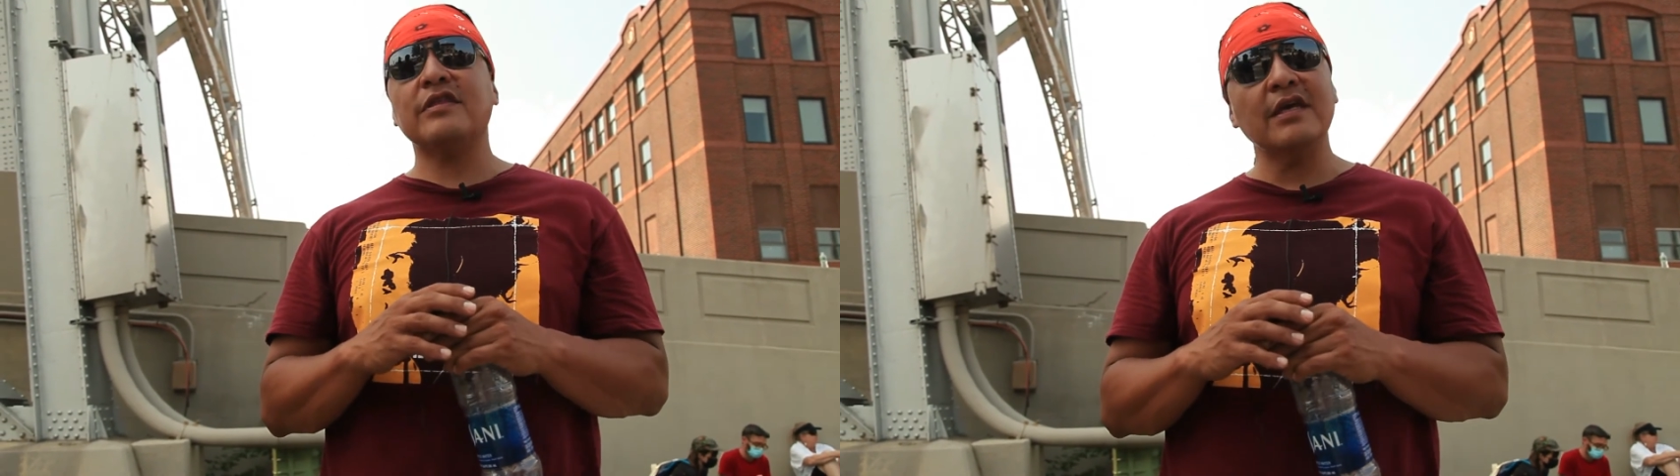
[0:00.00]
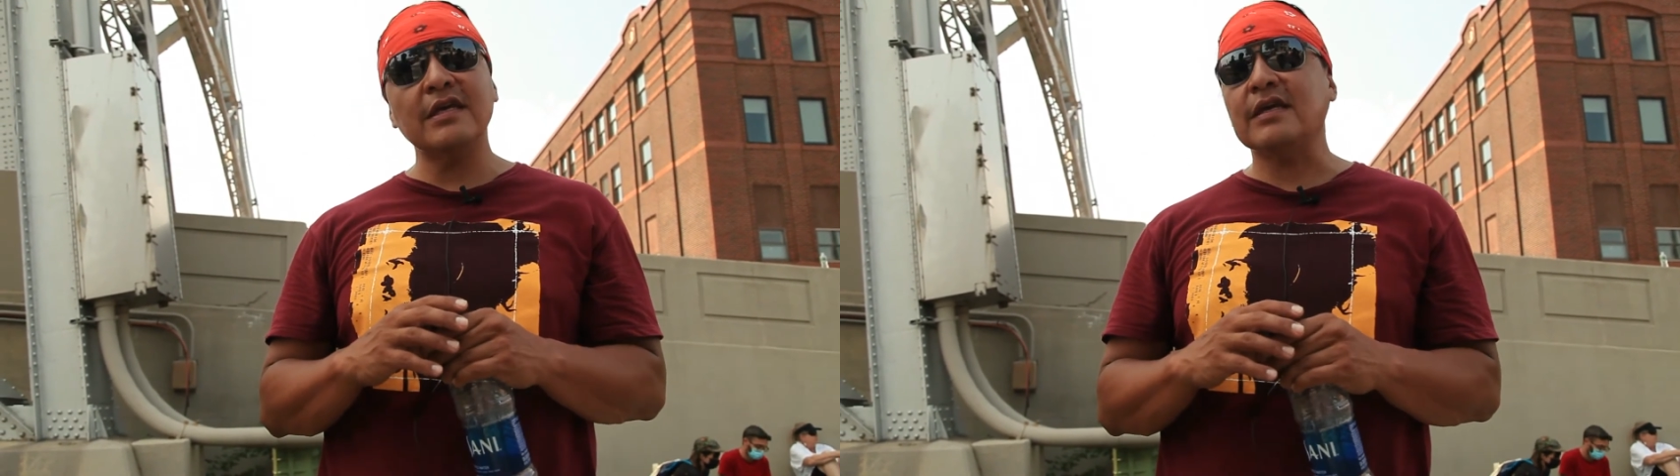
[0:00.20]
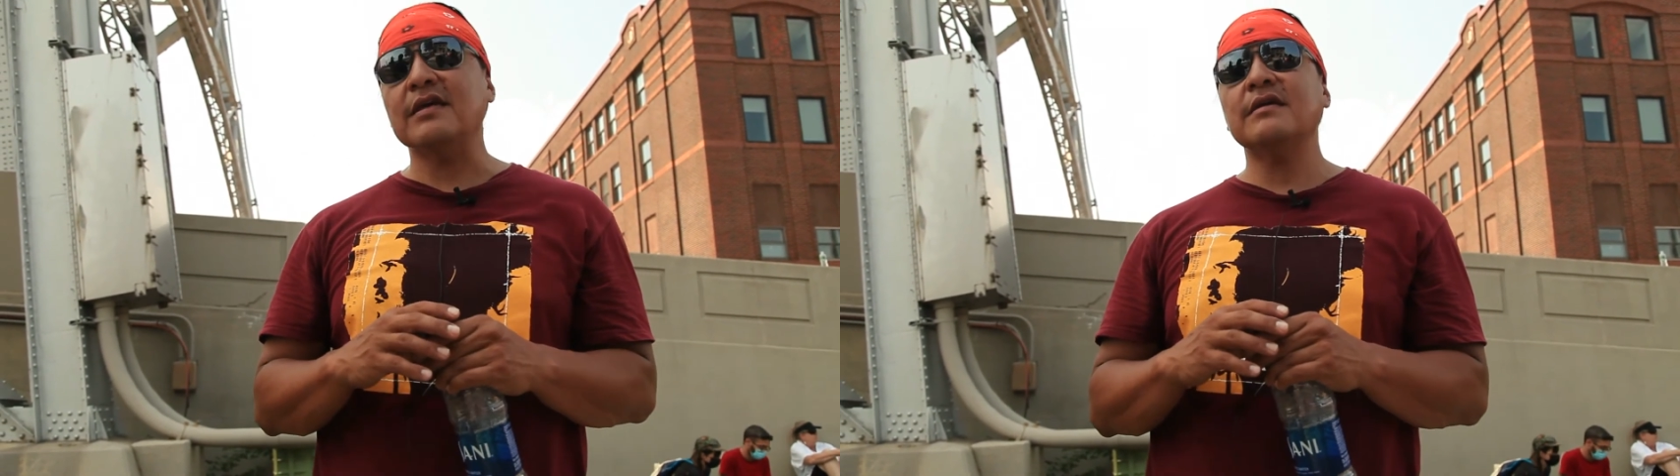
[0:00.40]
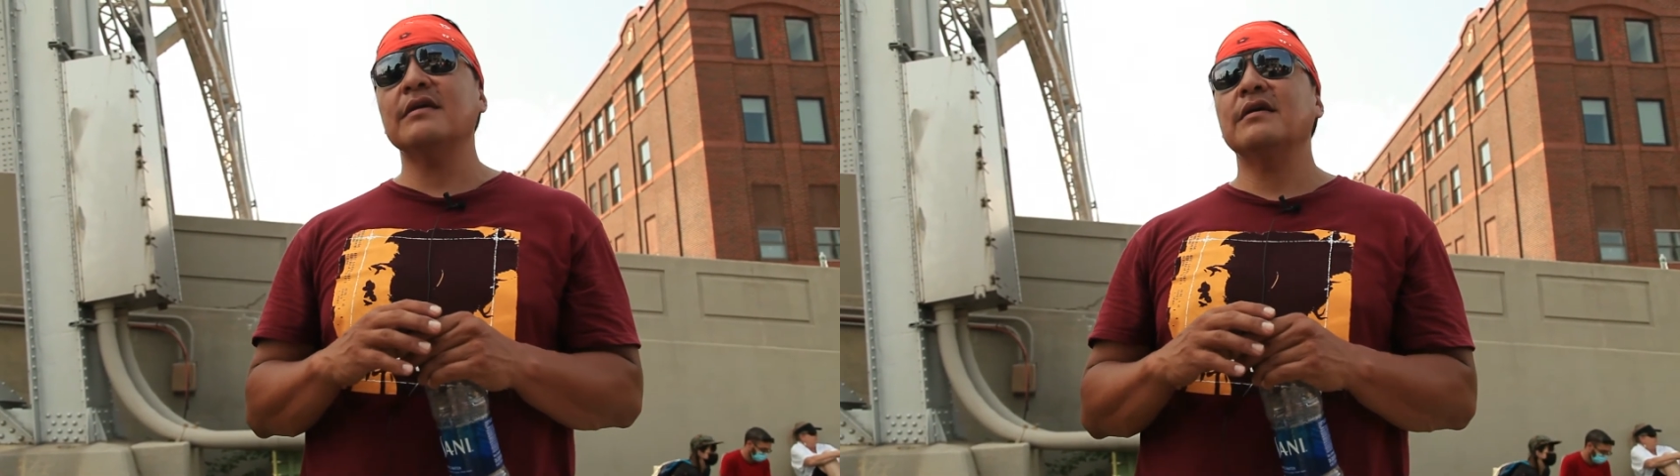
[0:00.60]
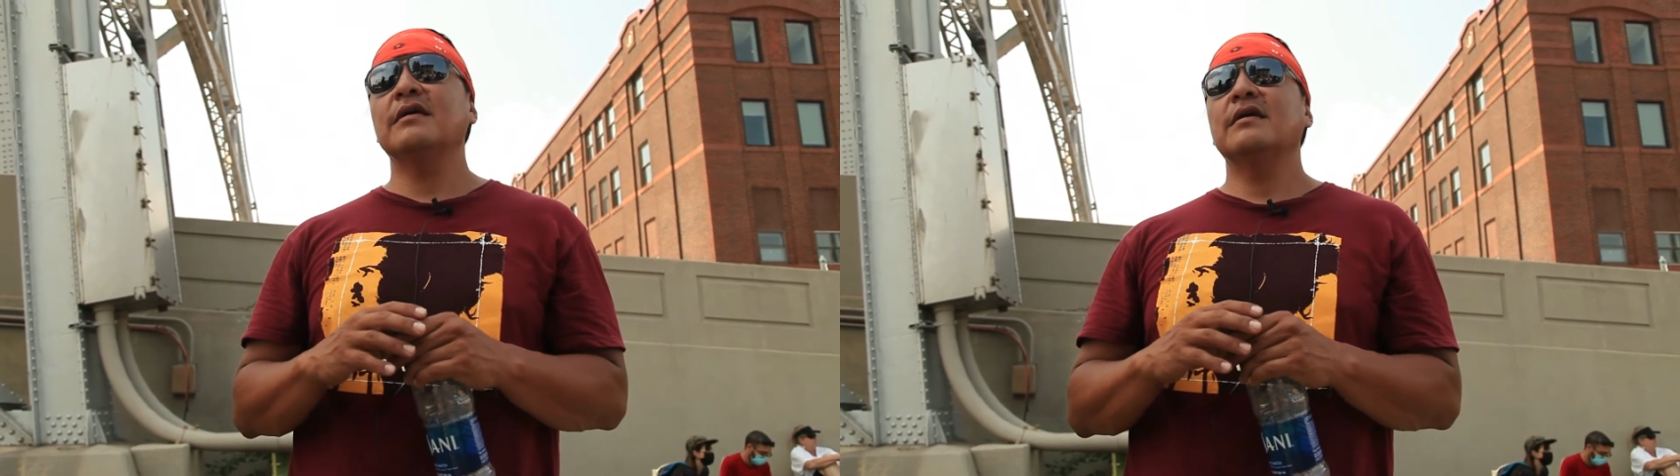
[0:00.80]
thinking,
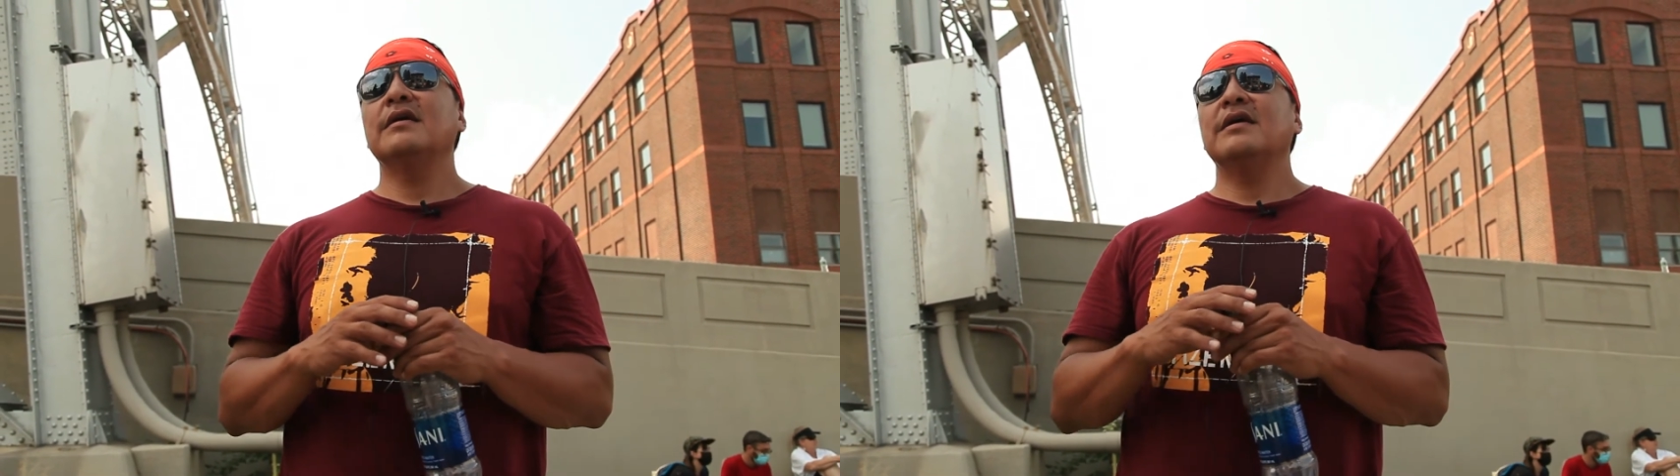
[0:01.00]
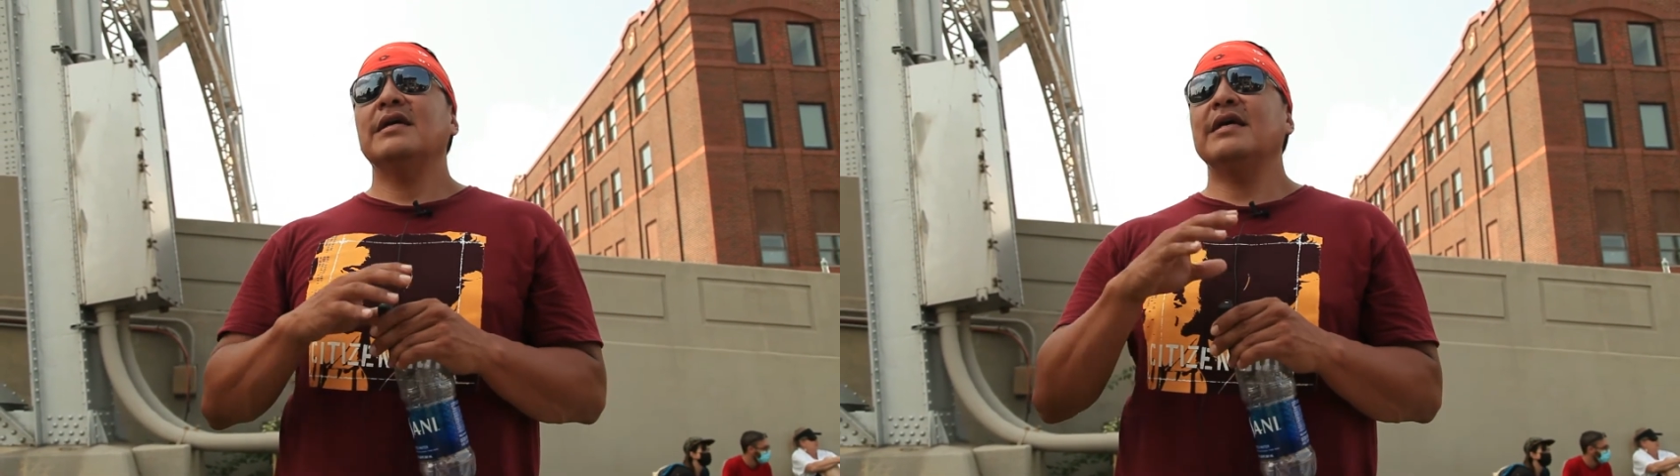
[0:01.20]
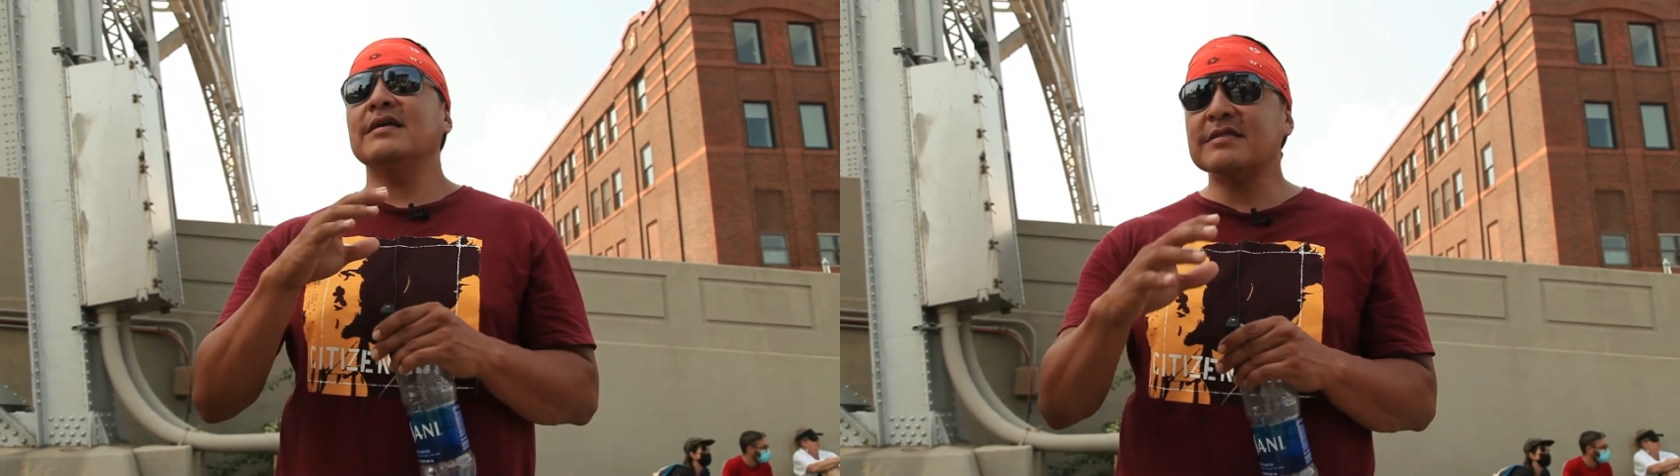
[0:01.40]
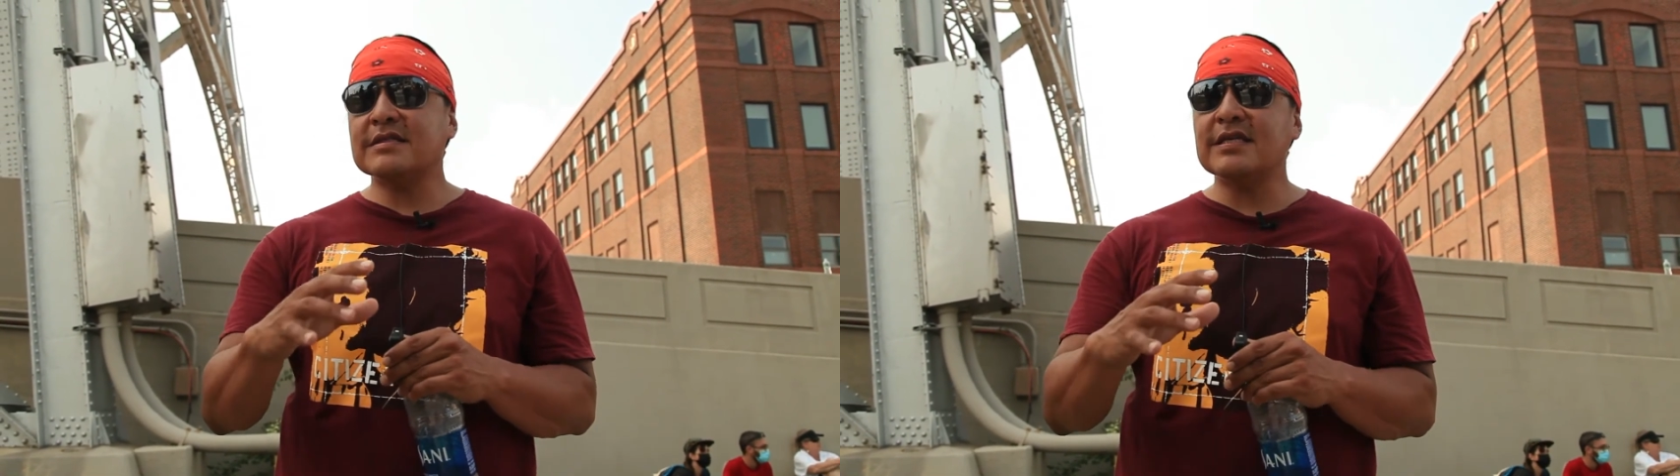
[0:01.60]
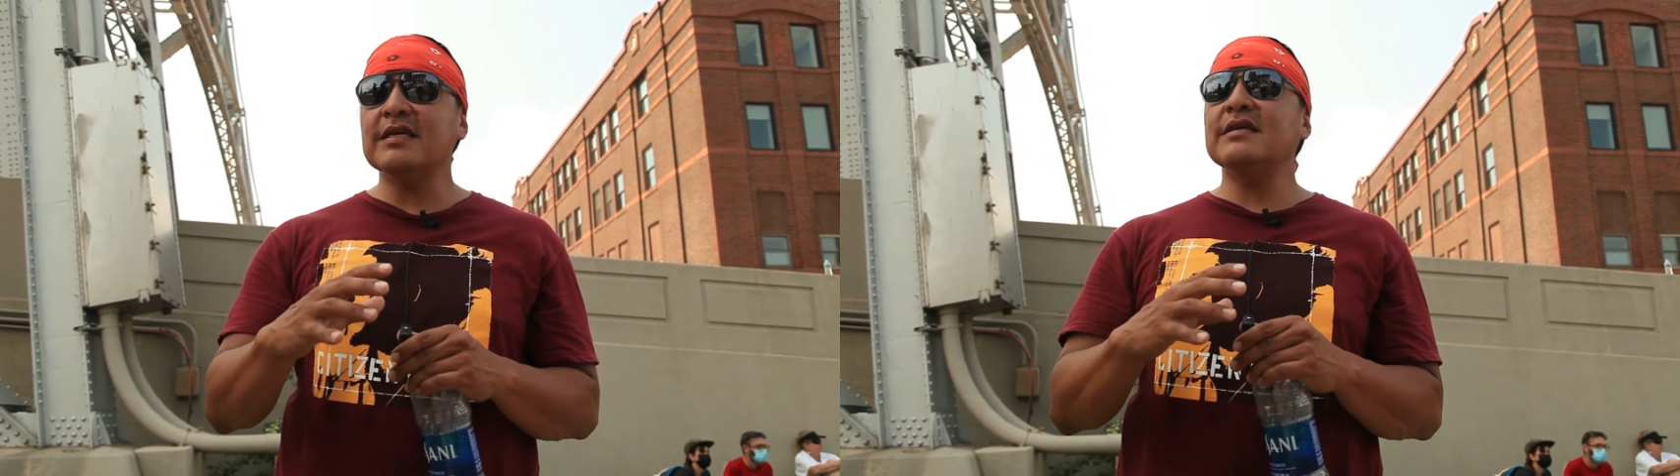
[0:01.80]
his
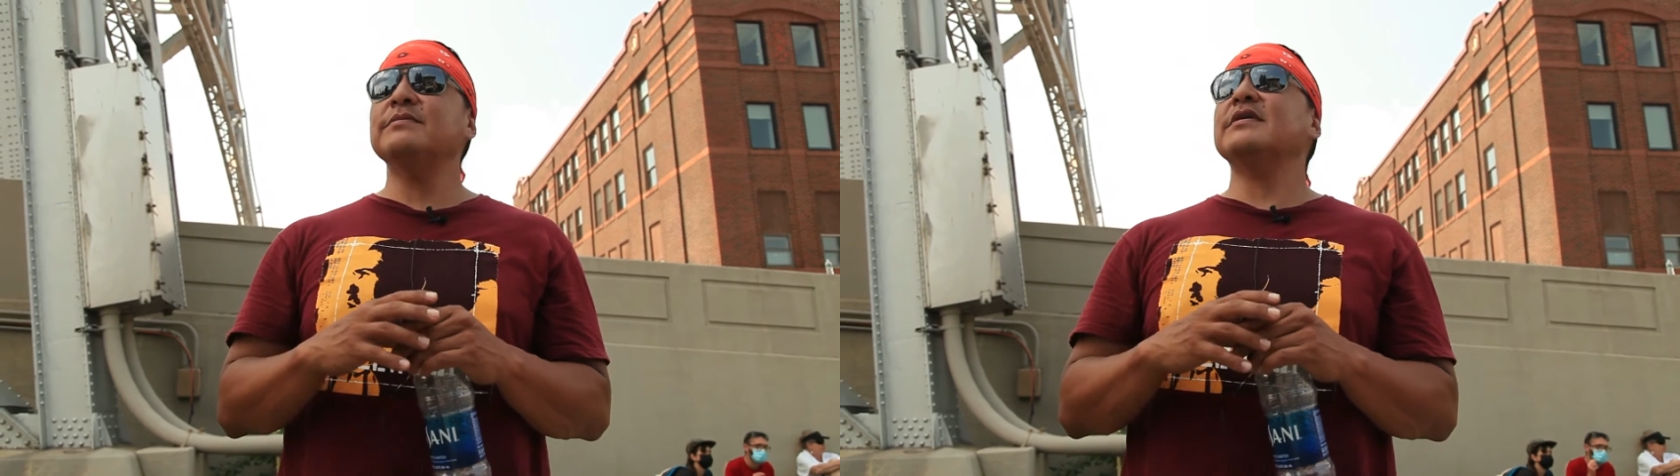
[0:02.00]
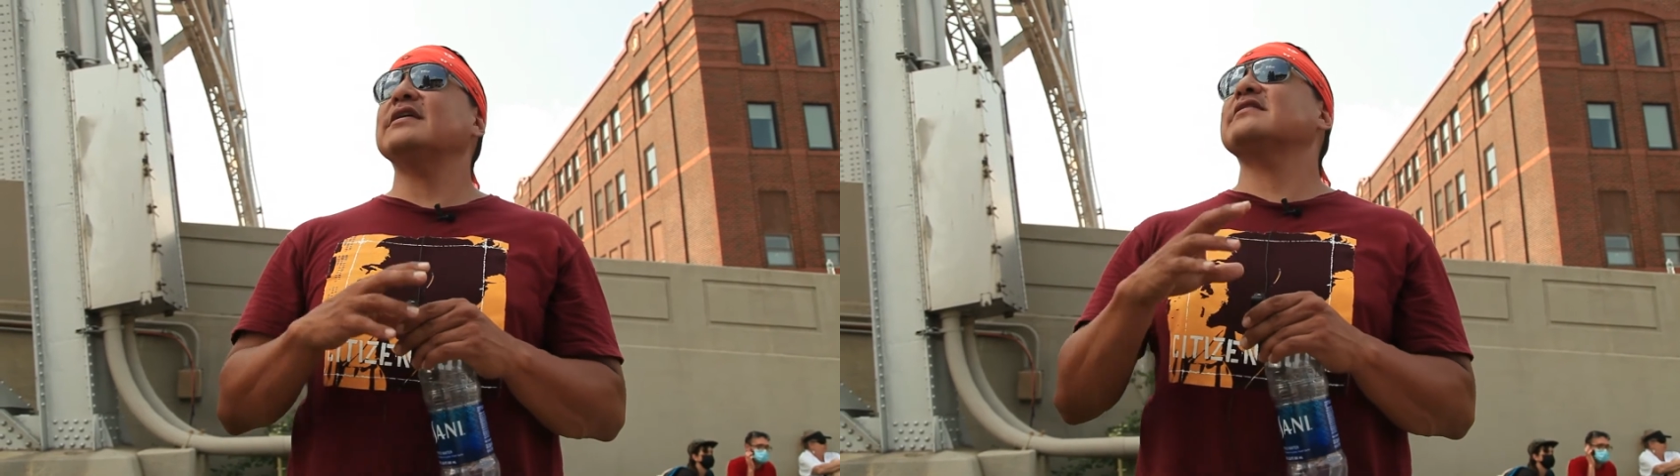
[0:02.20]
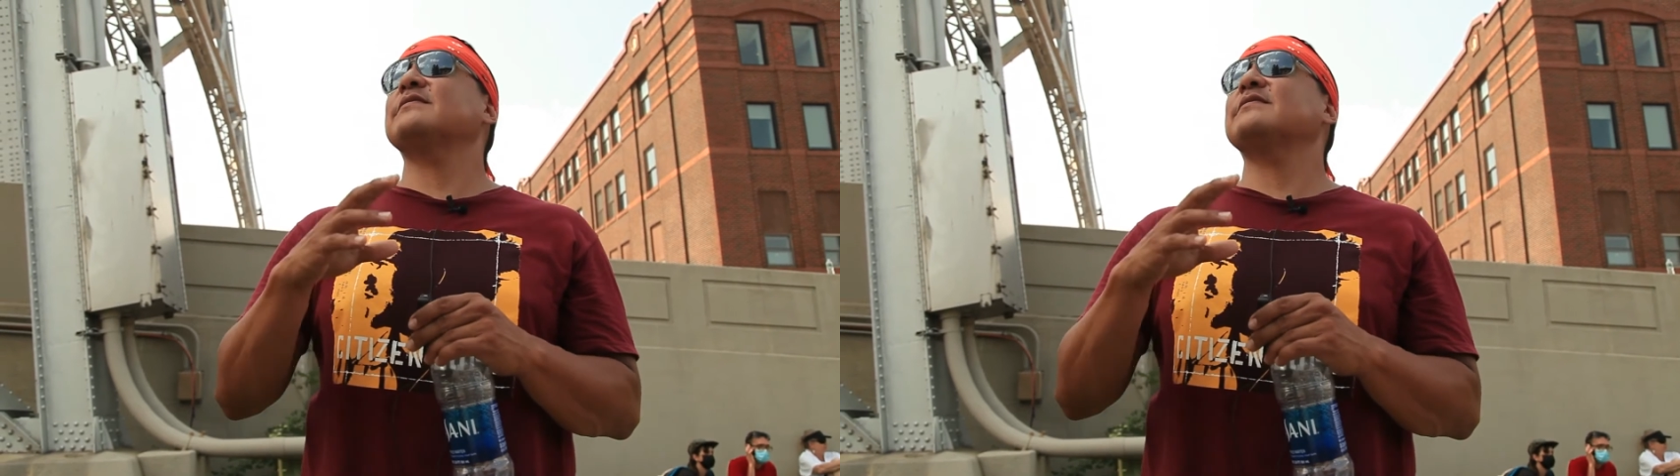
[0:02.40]
team, his